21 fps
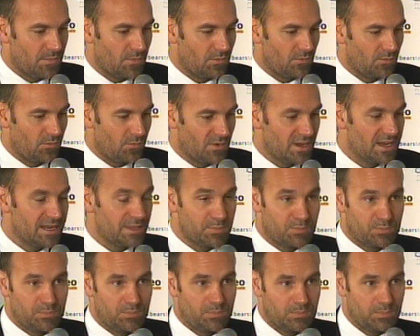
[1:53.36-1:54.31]
really
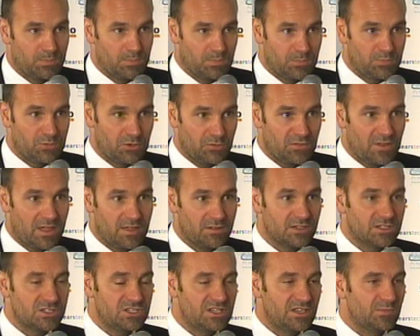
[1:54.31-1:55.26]
profound
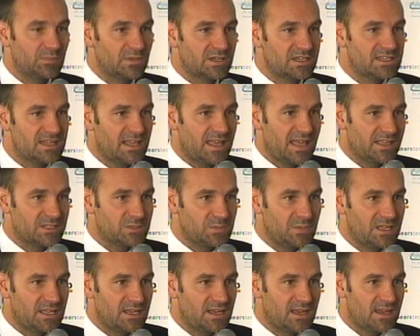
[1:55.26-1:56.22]
achievement has
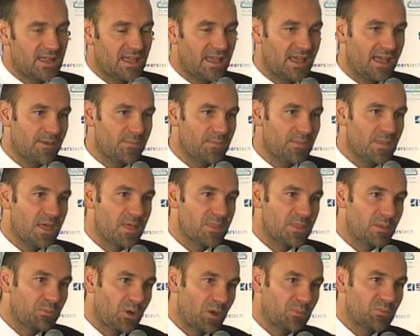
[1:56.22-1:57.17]
been the
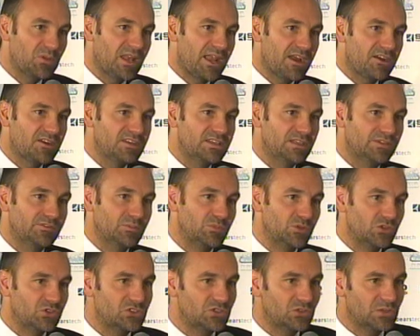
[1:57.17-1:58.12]
popularity of
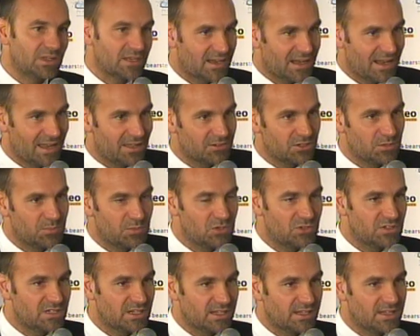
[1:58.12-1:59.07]
Ubuntu in cloud
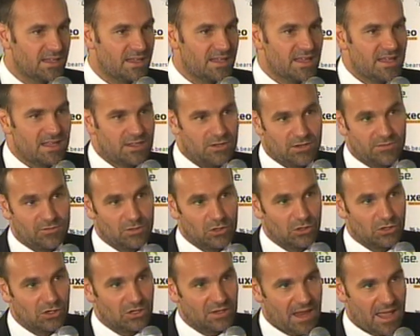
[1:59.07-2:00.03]
computing. You know, if you
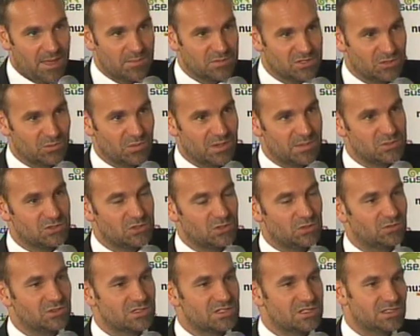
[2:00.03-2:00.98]
look on Amazon Web
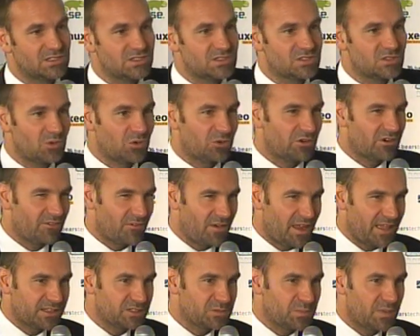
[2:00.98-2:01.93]
Services or on
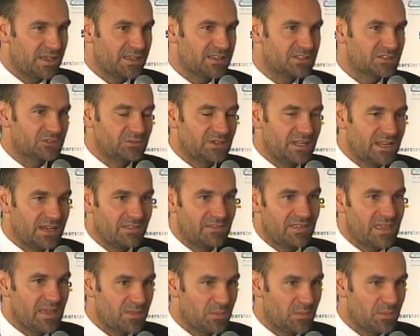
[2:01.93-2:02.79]
Rackspace or on any of the other